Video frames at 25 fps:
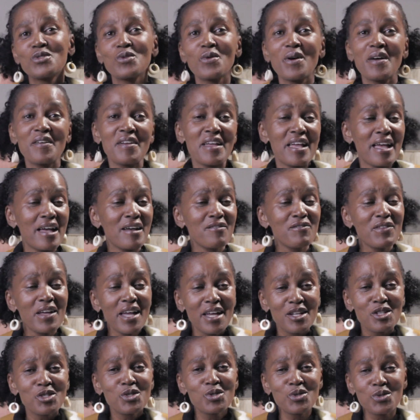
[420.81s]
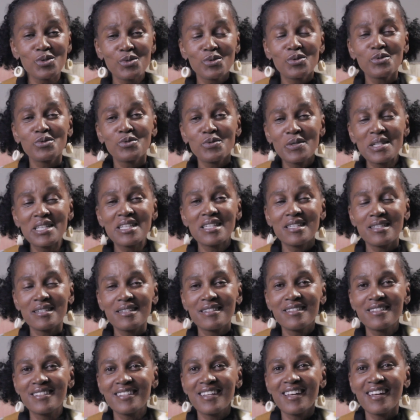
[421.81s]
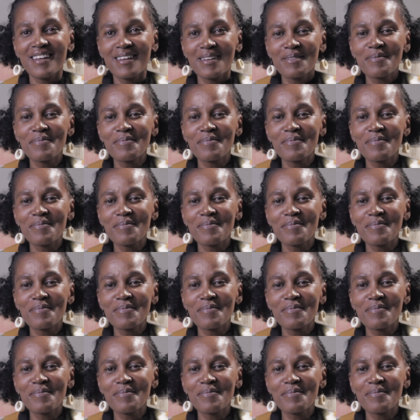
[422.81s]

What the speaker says: So I've had to really